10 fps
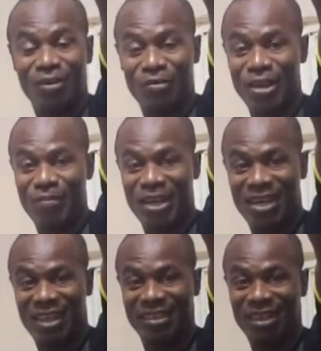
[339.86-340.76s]
where you make
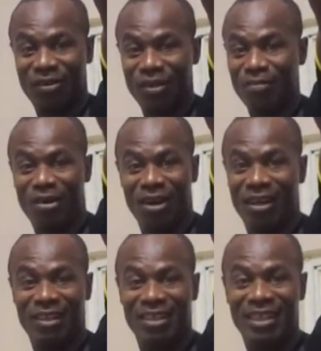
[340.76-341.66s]
contact with the
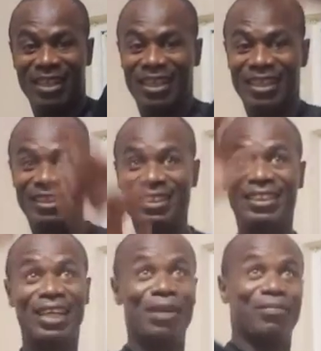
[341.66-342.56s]
ball. It's the
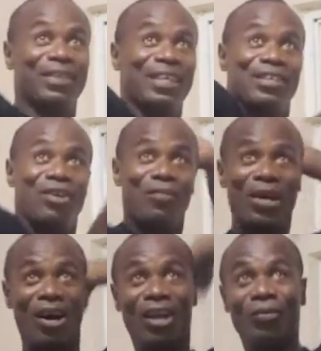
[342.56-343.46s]
same thing coming
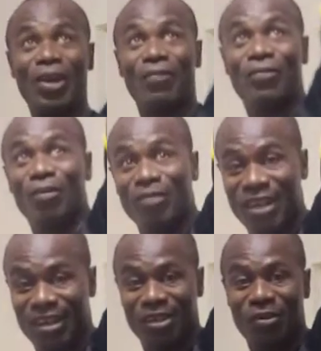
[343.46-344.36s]
all the way from
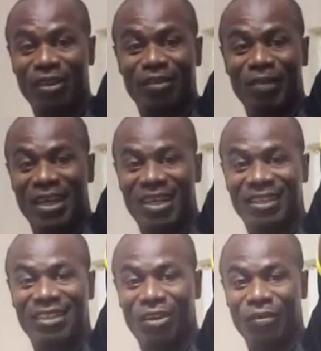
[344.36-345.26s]
there. You want to make
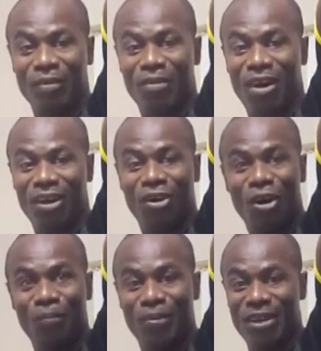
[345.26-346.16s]
contact with the ball
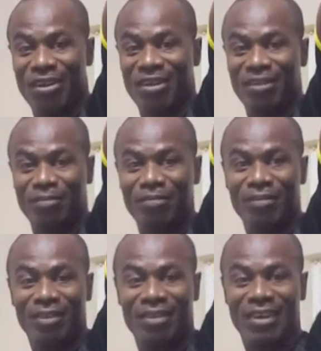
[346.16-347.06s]
up here,
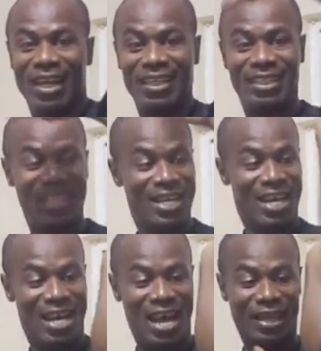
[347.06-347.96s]
right?
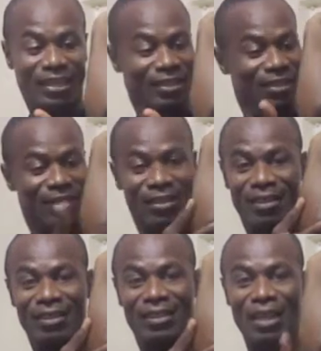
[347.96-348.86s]
And
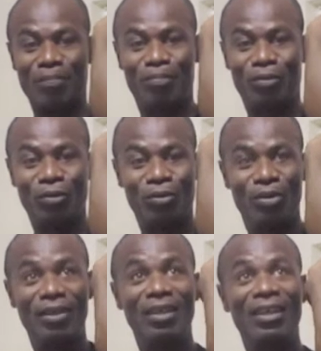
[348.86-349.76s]
step 2, you're
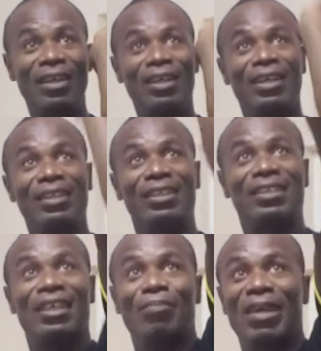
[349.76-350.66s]

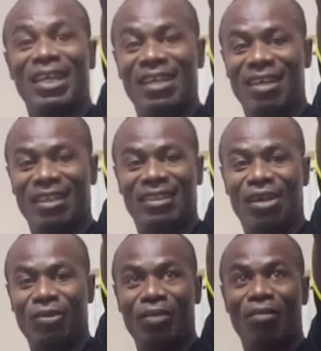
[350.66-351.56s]
still making
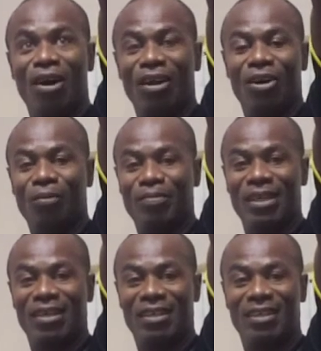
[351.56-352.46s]
contact with the ball up
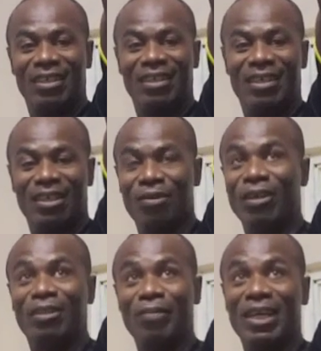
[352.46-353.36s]
here. You
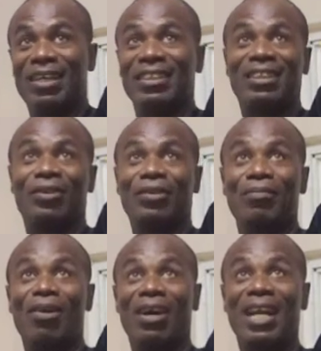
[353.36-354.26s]
want to make contact with the
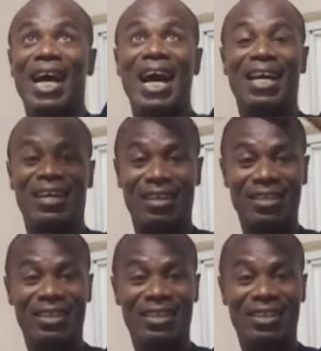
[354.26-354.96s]
ball higher